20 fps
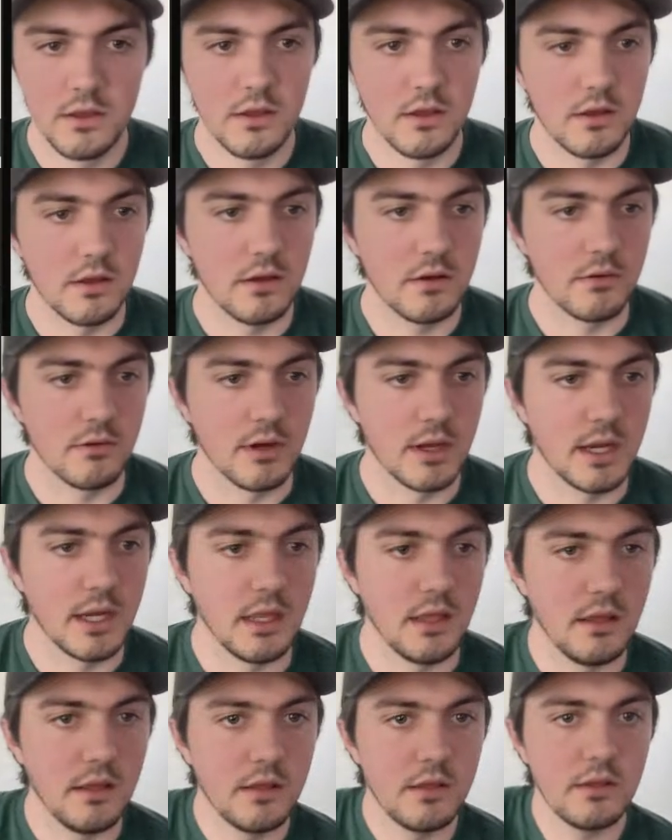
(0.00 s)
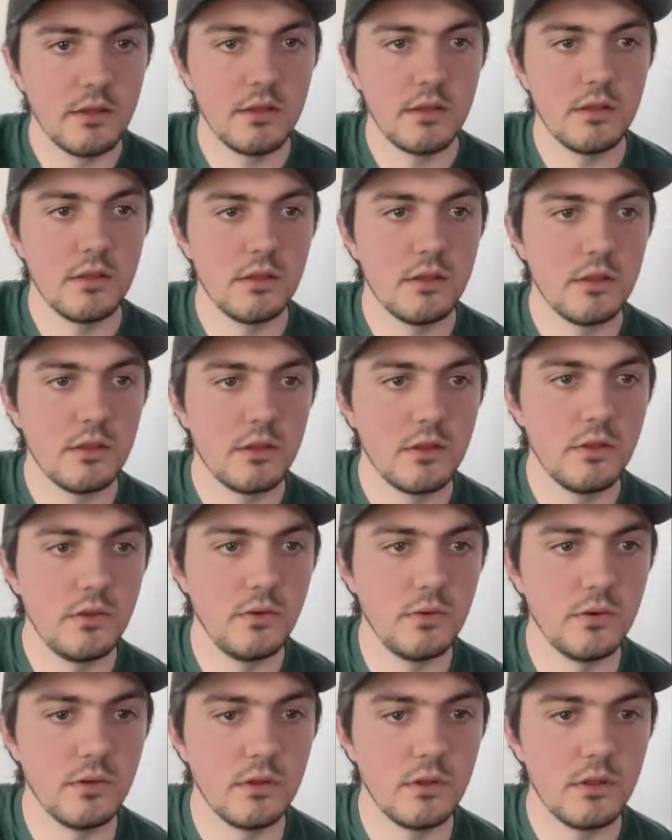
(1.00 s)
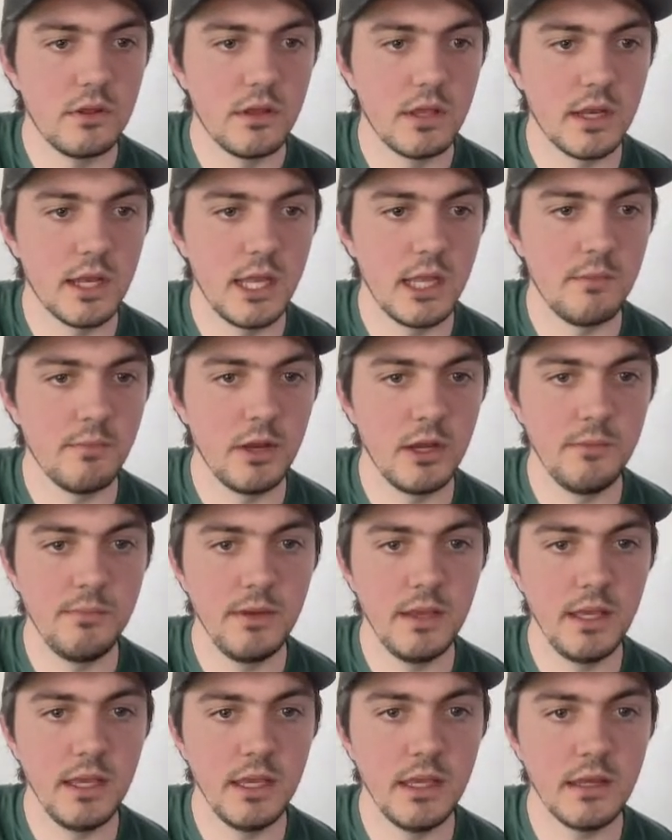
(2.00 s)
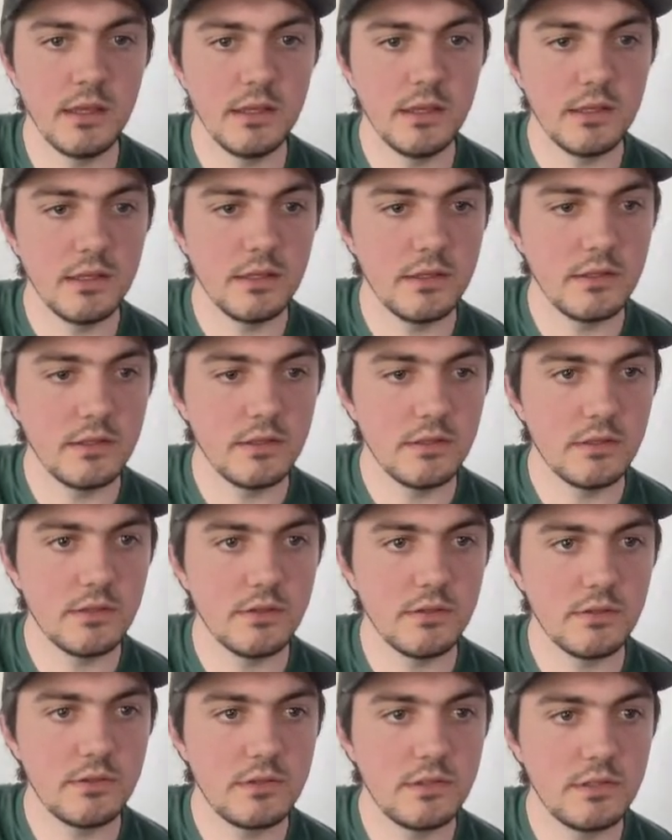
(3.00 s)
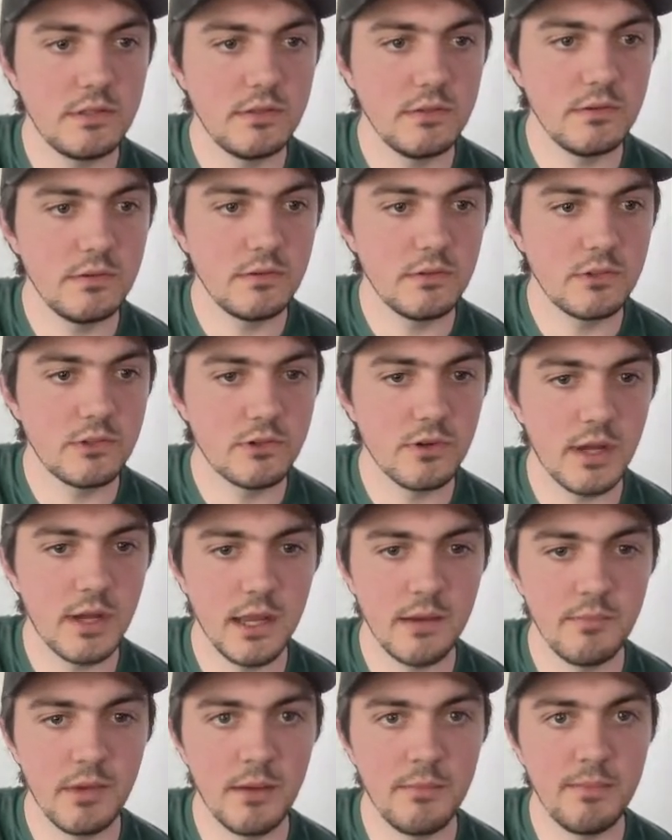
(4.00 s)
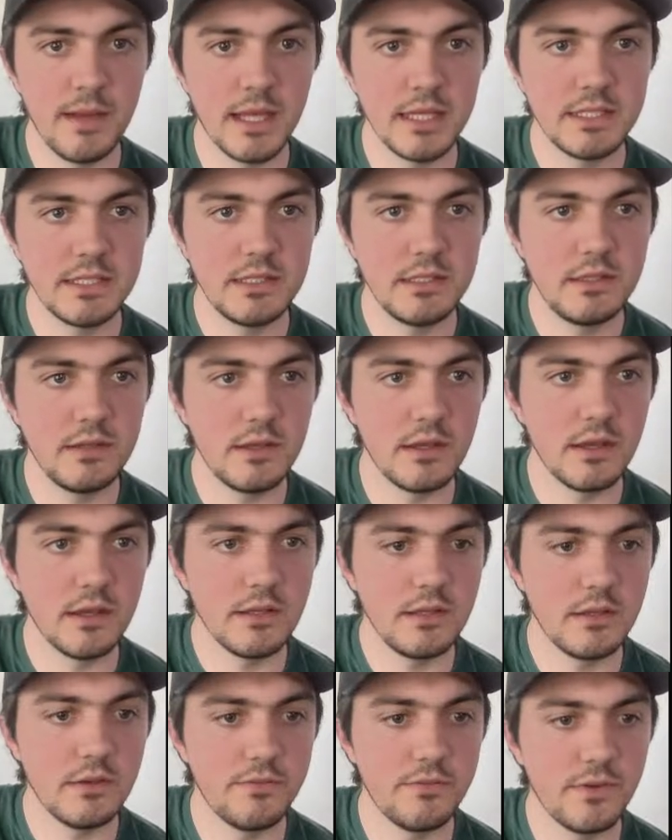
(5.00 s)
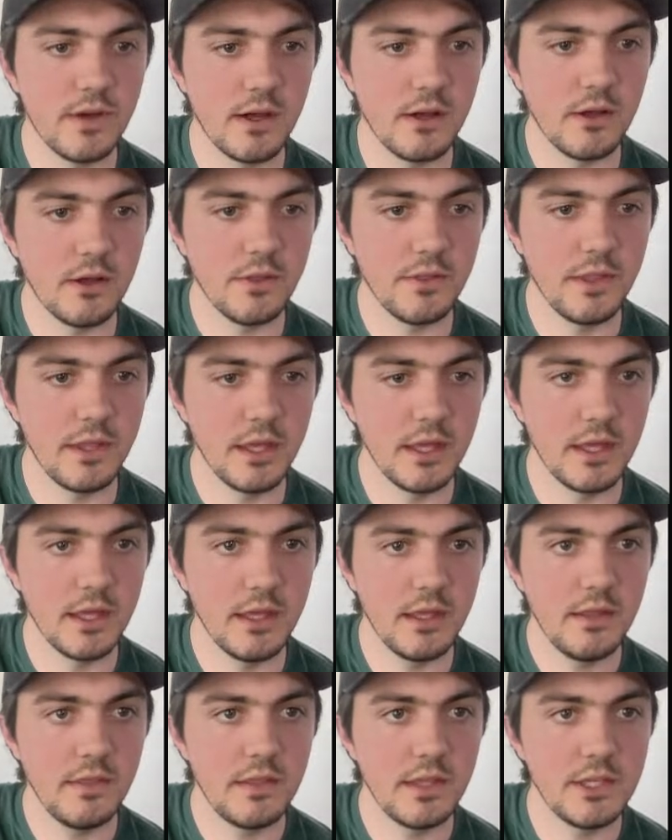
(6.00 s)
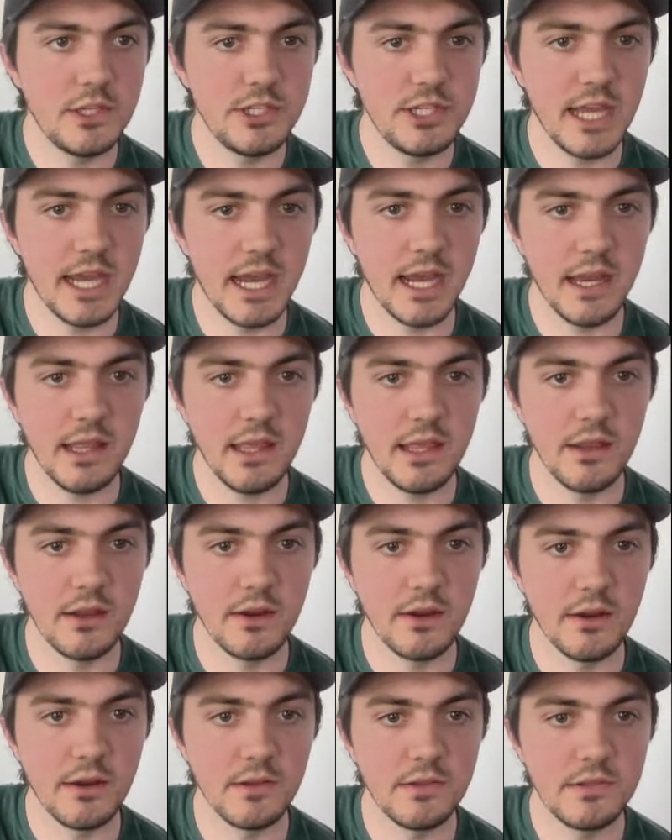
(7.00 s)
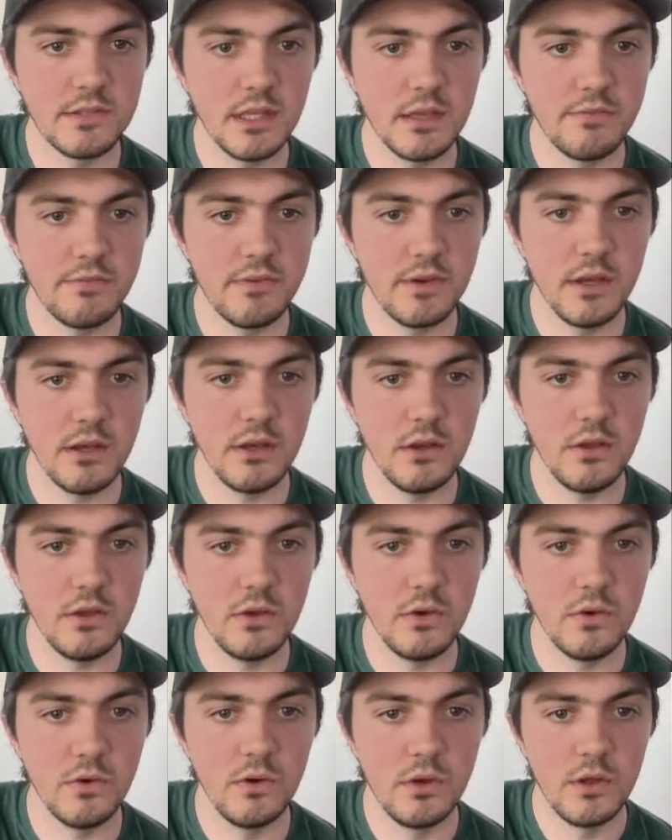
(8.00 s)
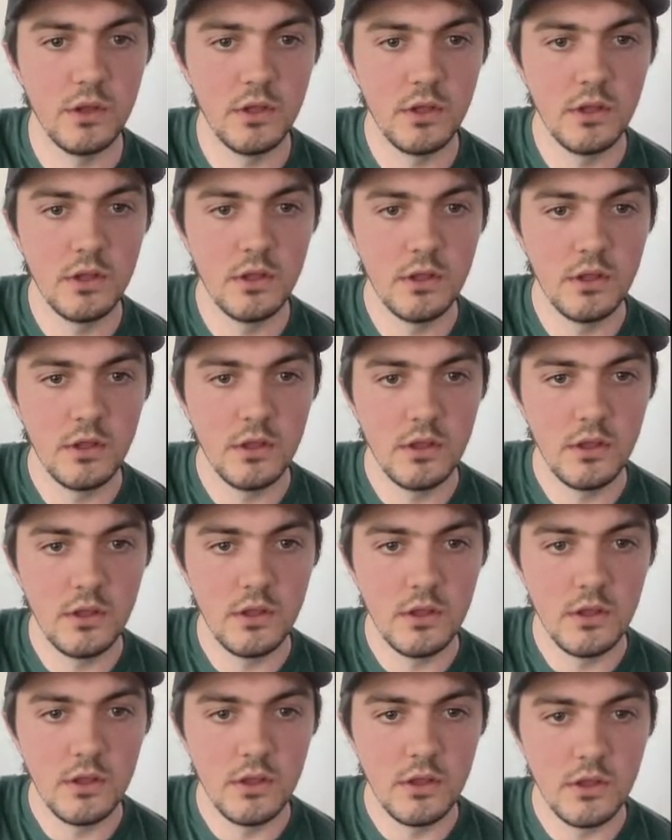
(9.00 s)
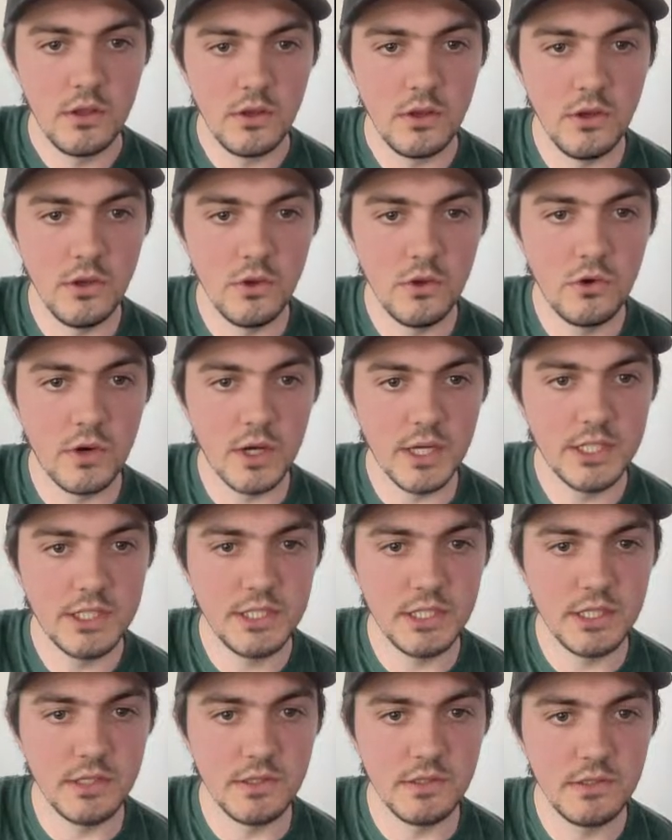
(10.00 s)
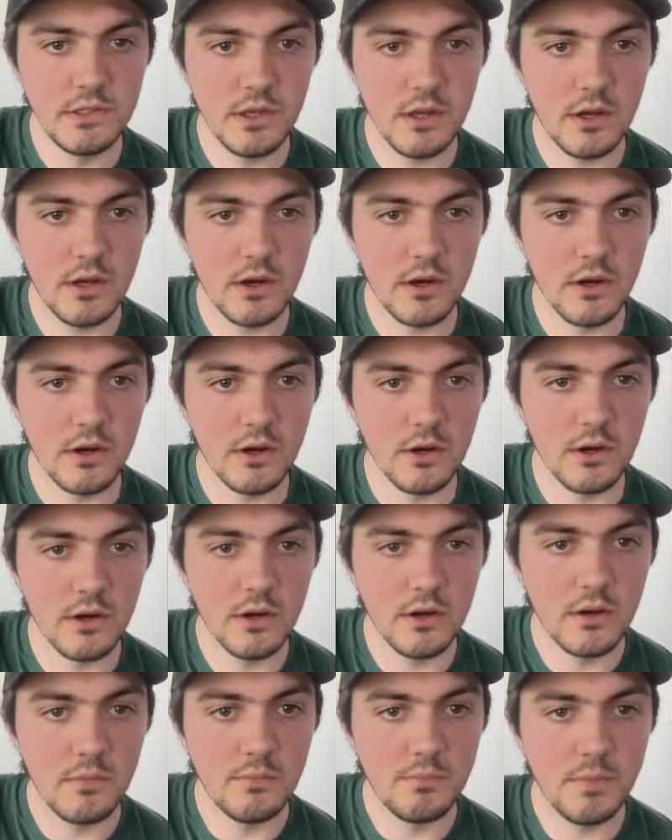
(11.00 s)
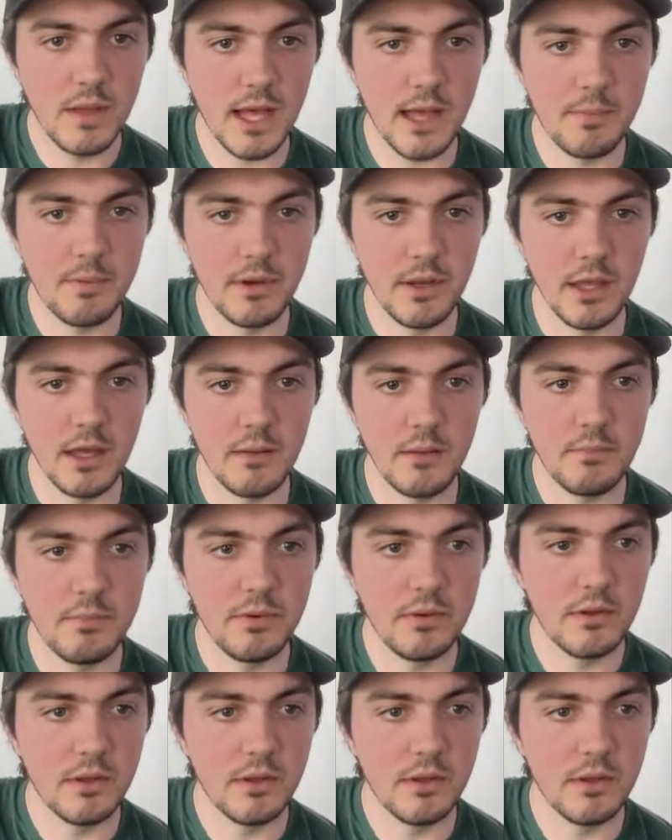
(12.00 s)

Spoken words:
Alrighty, cool. And I am going to be trying my best to follow the chat here and see if any new questions are popping up